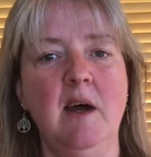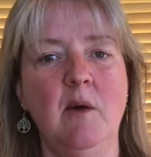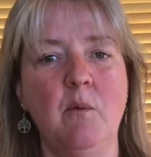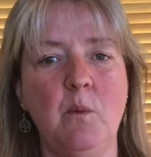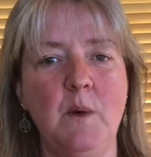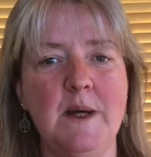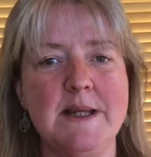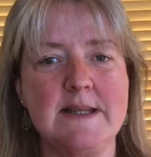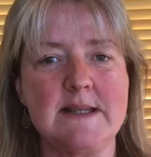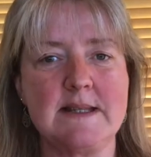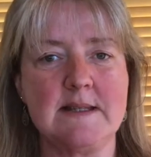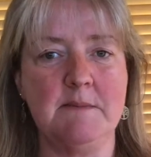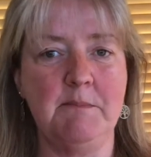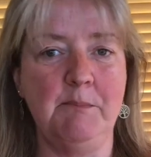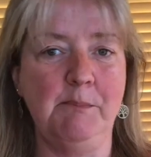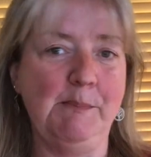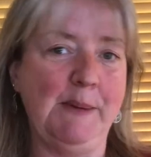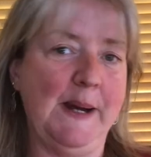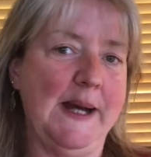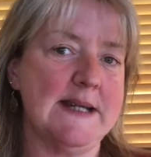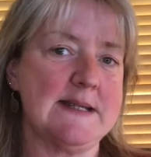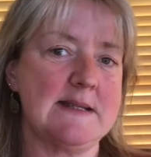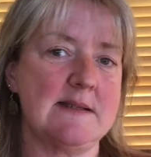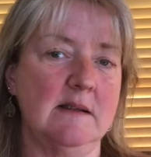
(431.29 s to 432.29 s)
with some
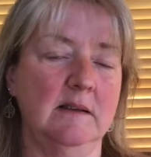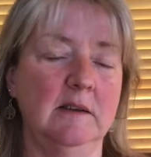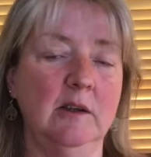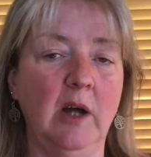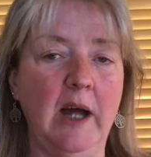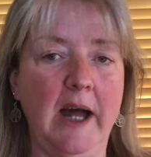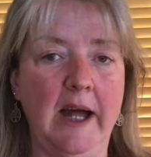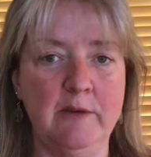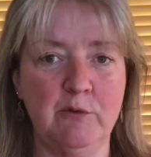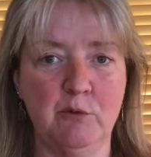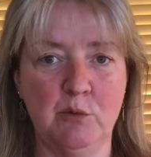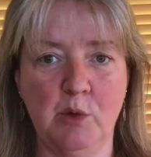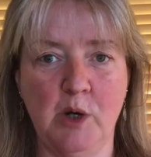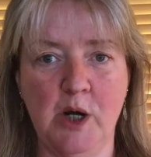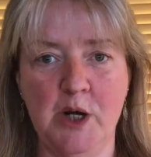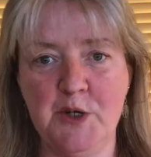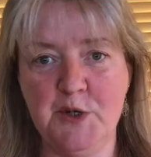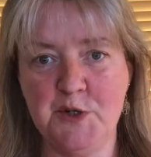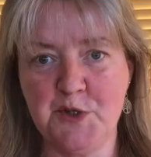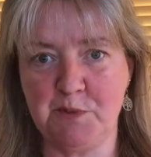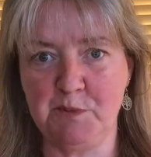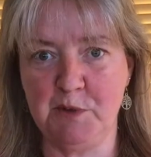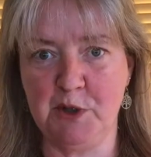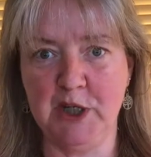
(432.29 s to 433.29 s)
basil and
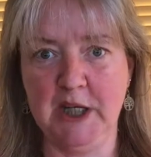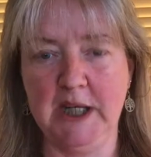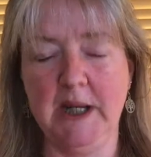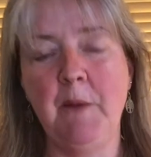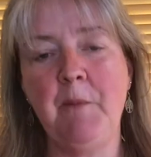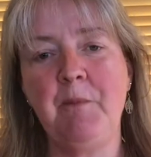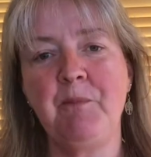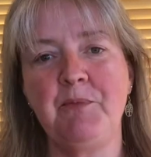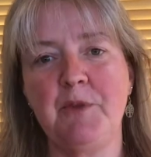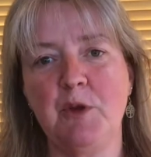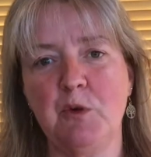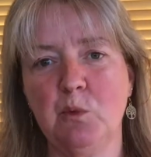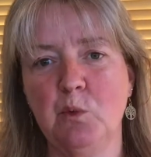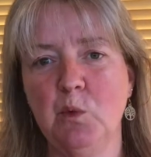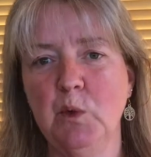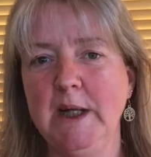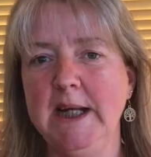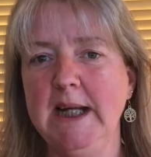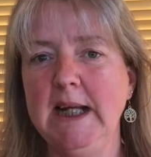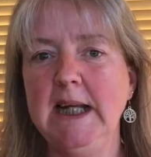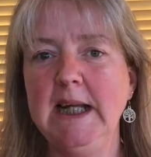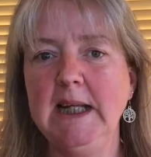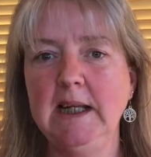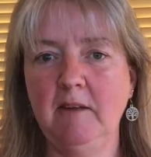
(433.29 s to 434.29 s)
rosemary.
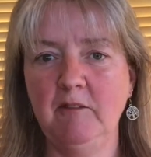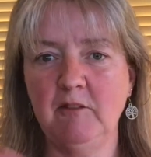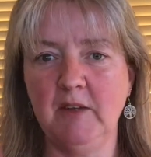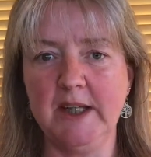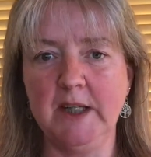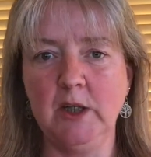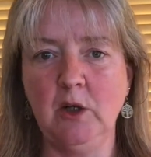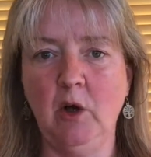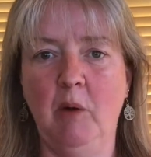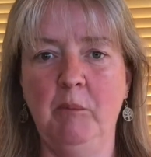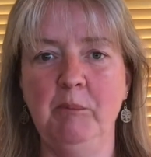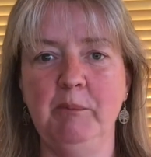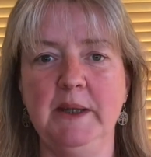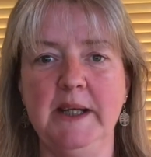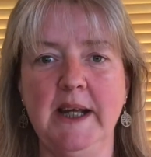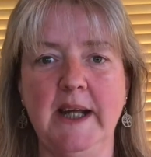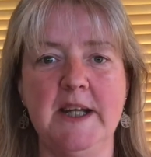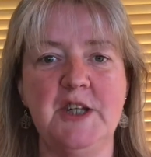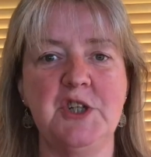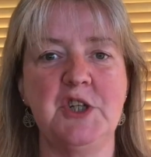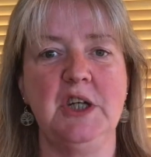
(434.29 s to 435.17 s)
Really lovely combination,